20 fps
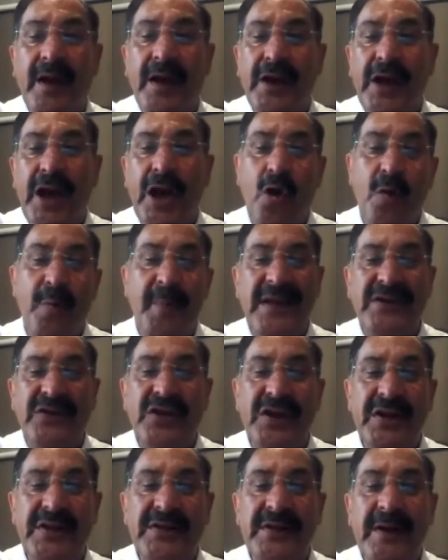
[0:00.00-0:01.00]
Take home
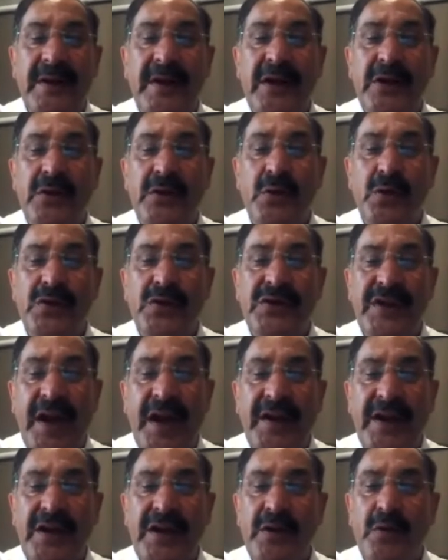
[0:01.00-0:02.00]
messages: use
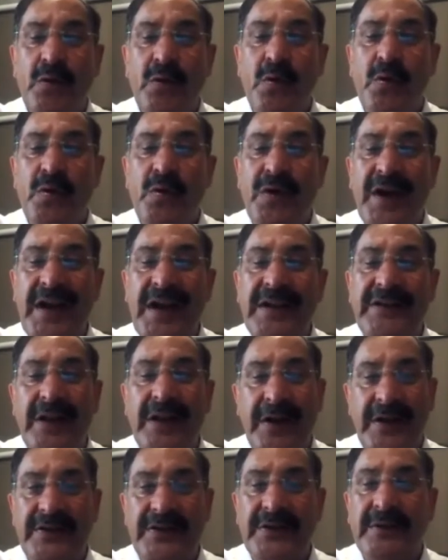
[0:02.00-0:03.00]
statin to treat the
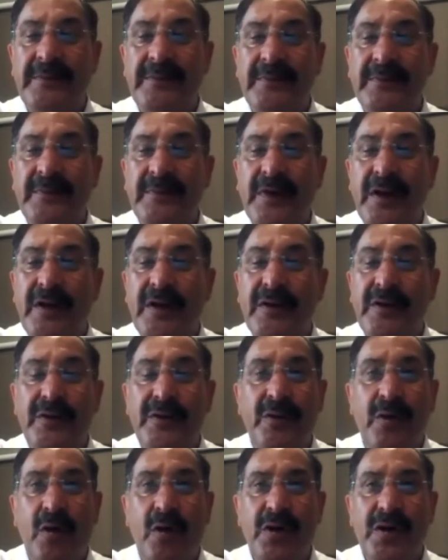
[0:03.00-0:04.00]
risk.
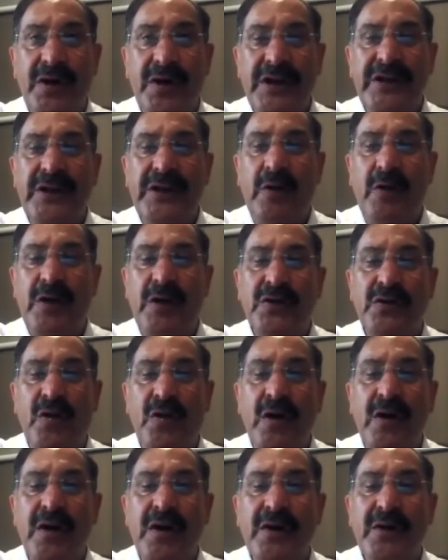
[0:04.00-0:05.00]
Don't treat the
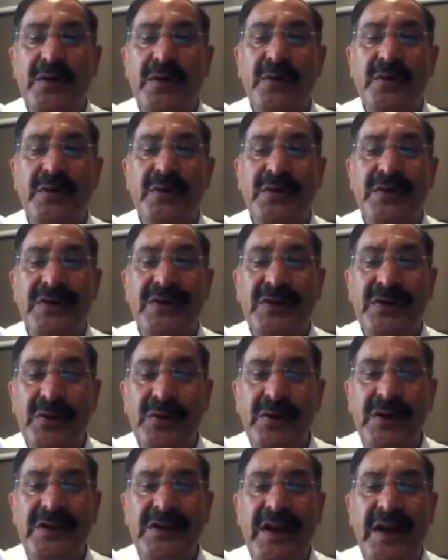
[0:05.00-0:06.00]
cholesterol. You
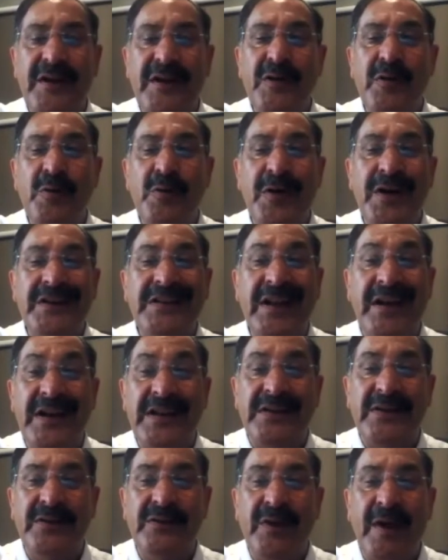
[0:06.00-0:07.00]
use a statin to treat the
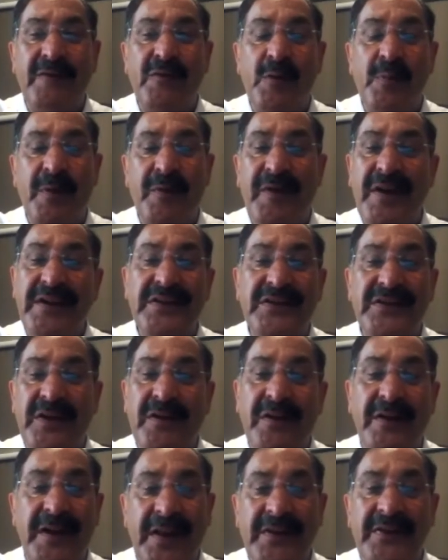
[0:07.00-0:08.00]
risk. You have to prevent
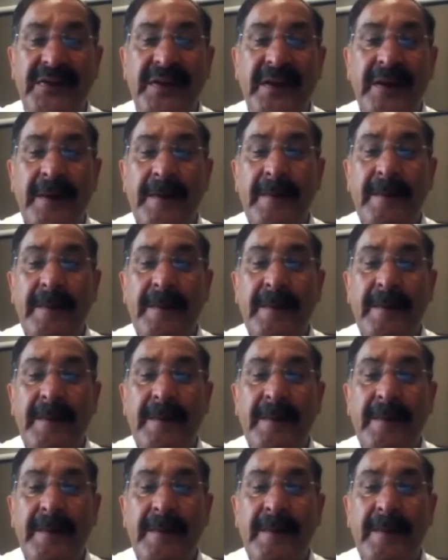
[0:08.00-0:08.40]
certain deaths.